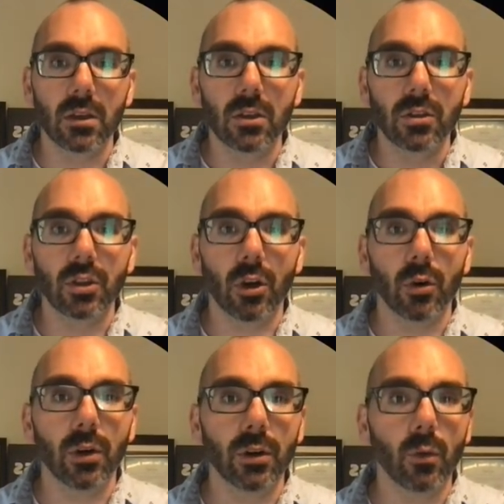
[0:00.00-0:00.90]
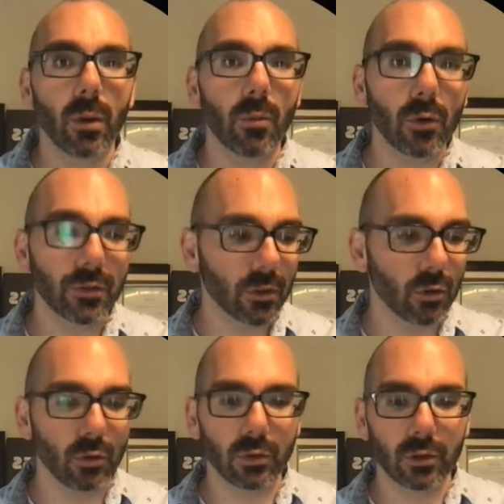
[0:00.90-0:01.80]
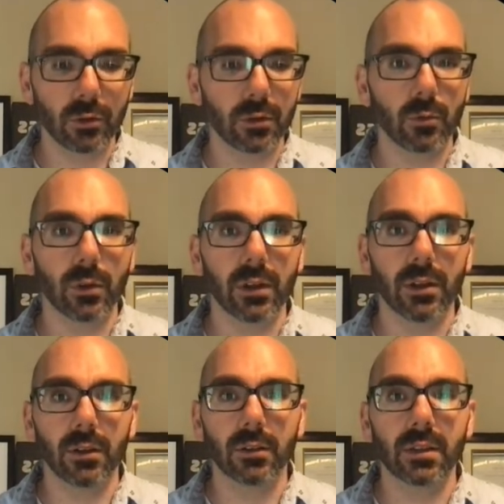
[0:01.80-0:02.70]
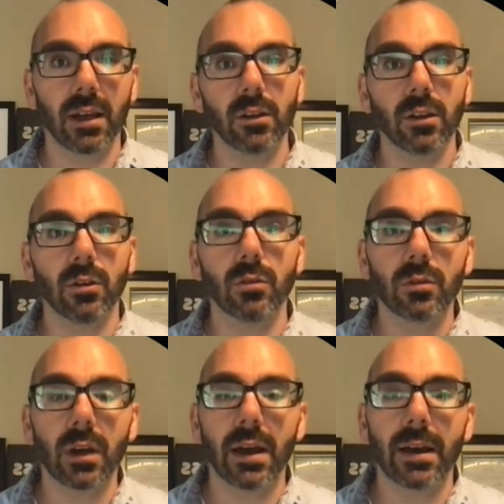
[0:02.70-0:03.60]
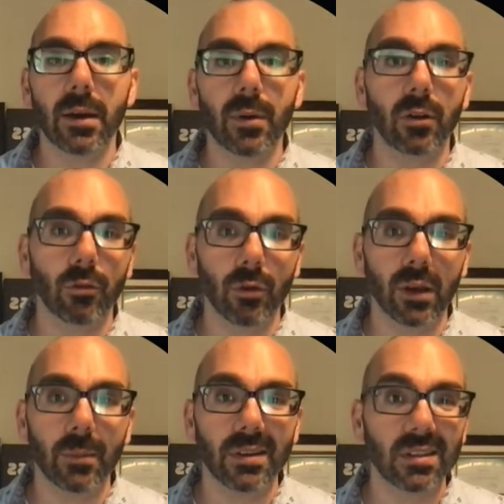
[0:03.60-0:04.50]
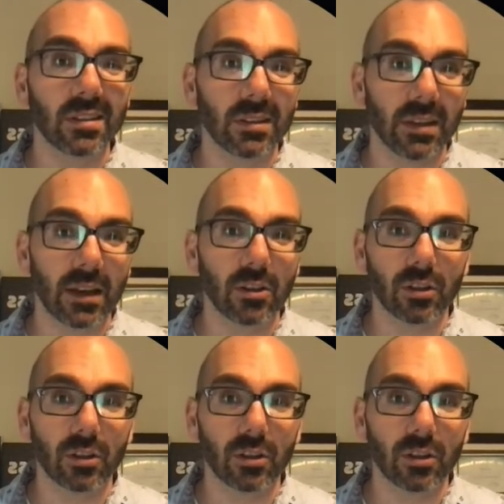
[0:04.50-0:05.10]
so, what most gurus will tell you uh, about growing a business is actually